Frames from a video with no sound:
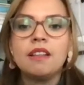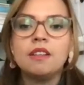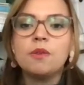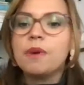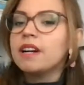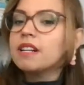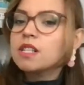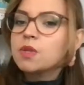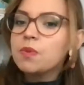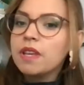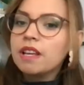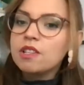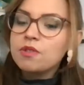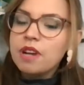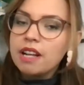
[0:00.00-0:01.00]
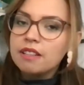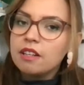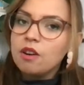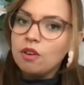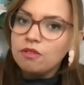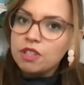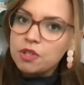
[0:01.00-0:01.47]
the Awareness Week
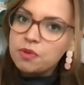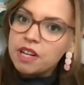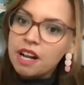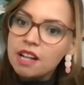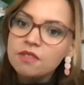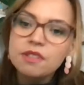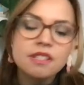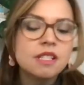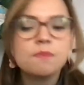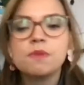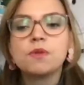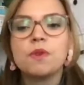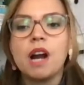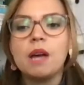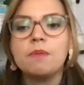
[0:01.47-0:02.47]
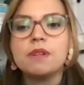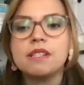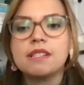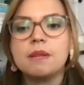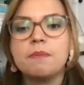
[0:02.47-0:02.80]
attracted over 300 subscribers